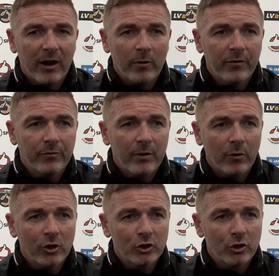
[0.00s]
that
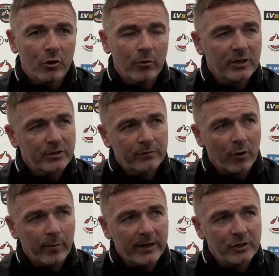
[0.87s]
we've only just threw this
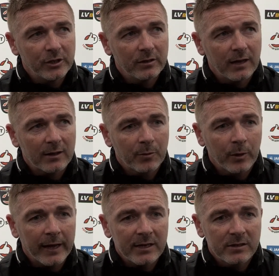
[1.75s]
formation at the
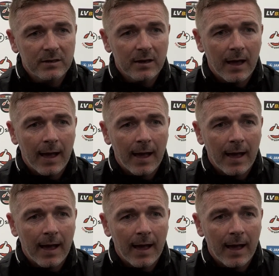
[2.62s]
players,